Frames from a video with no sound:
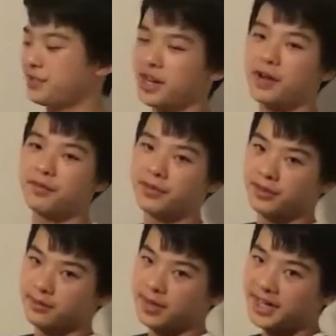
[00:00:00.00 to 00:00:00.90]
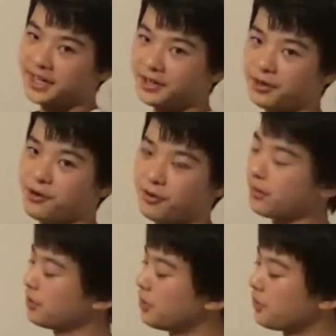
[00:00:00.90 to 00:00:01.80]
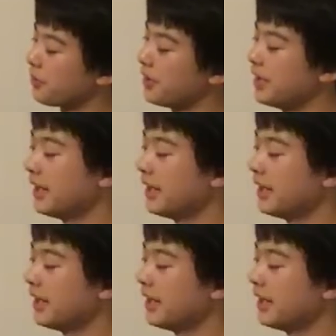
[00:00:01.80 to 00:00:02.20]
You can have your thumb higher or lower,